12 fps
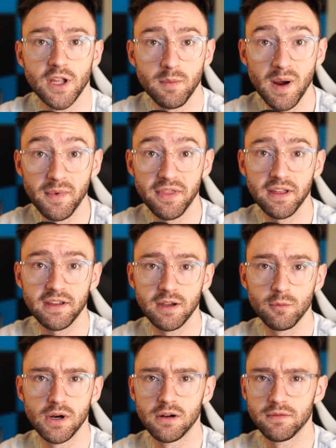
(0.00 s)
Now you might be thinking,
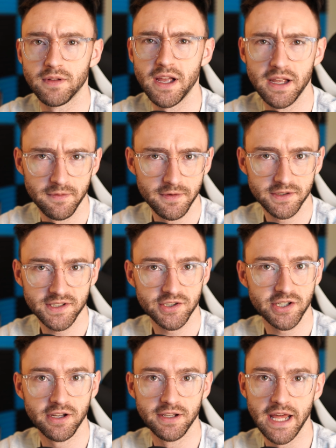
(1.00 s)
well, hey, if you're
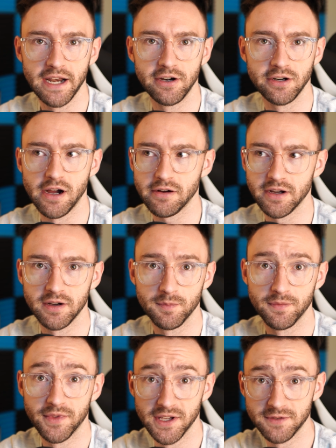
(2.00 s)
such a good editor, how
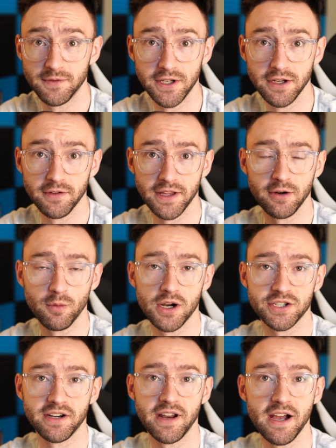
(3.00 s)
come this video that you're
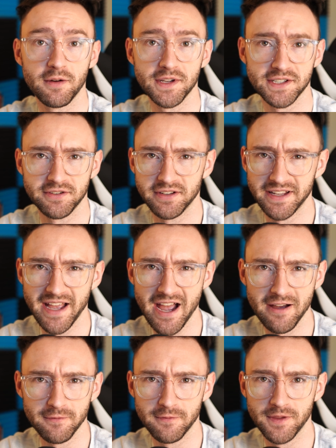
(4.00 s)
watching now doesn't really
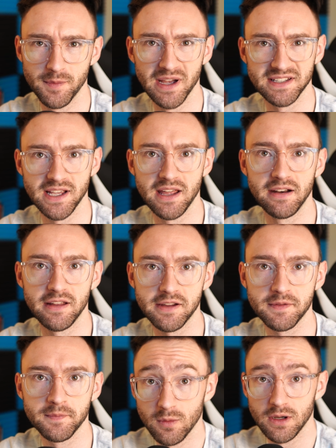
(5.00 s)
have the best
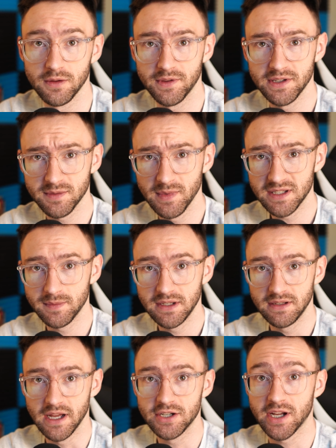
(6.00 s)
editing? Well, these are meant to
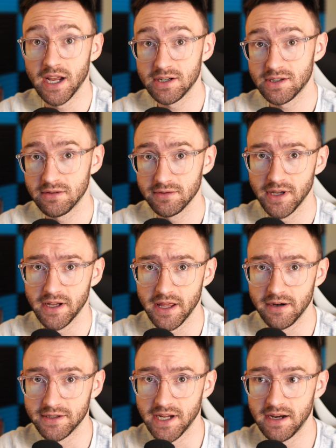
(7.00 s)
be educational, not
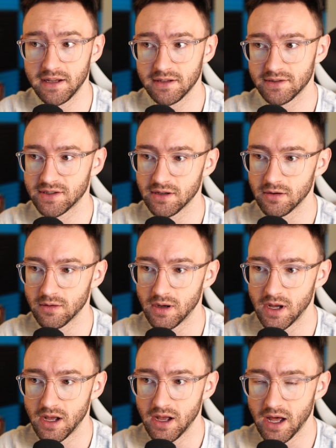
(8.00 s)
entertaining. So
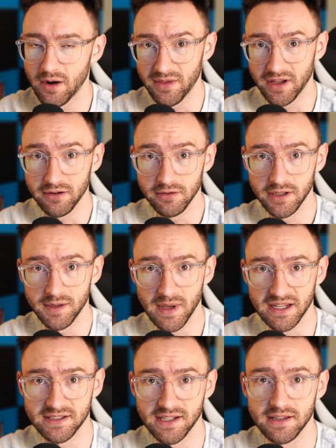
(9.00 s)
I don't think it really
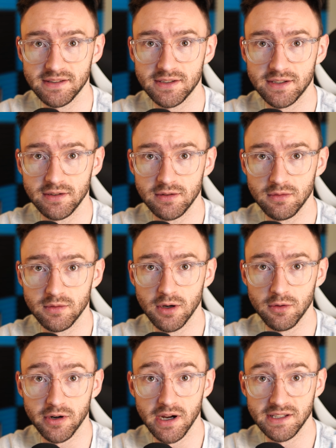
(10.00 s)
makes sense to go
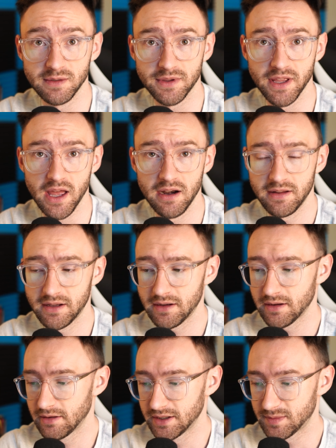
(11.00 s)
crazy with the
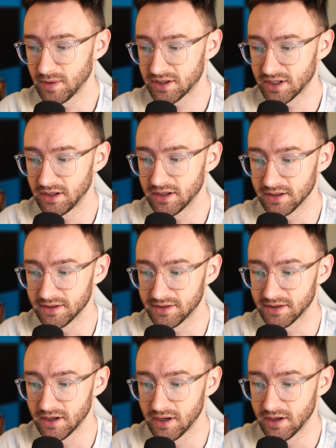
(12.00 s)
editing, especially because